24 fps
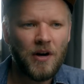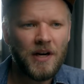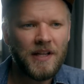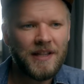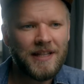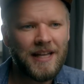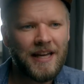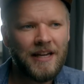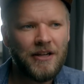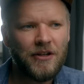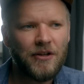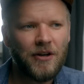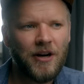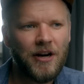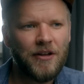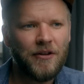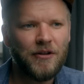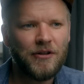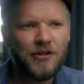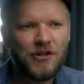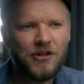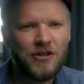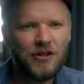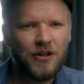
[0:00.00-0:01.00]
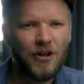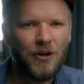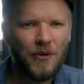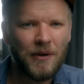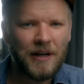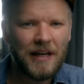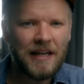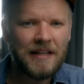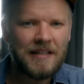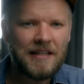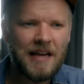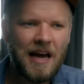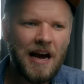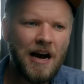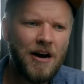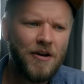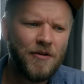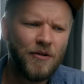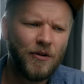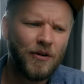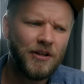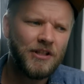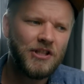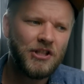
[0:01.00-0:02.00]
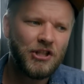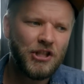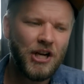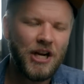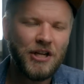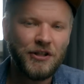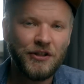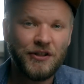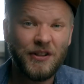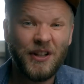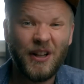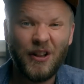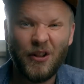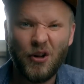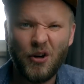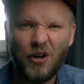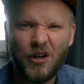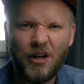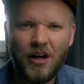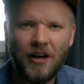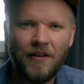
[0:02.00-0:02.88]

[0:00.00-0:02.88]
and then you're either slowing it down or it's changing the look